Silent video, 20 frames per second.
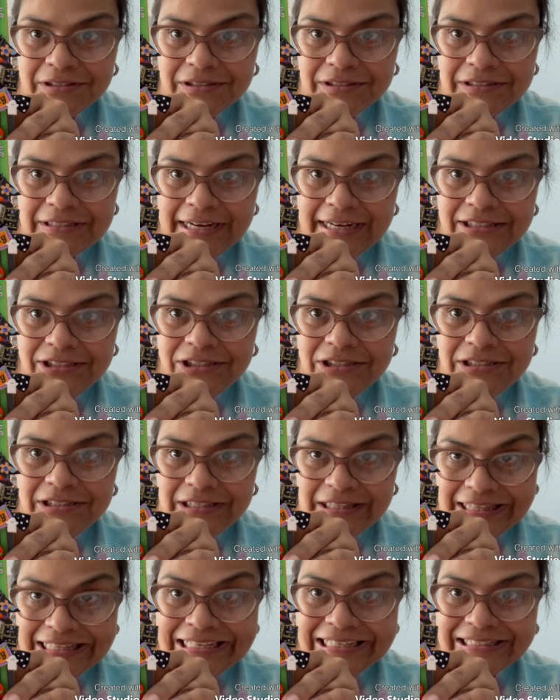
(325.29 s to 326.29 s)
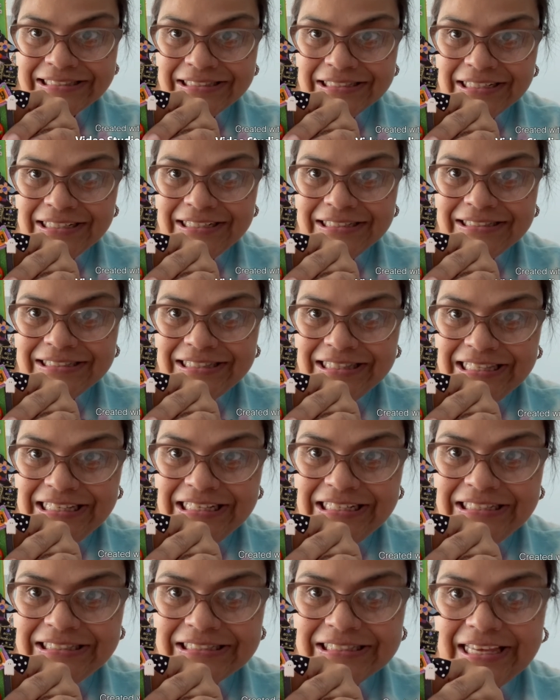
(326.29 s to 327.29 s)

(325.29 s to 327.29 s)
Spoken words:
It's not just this, it is these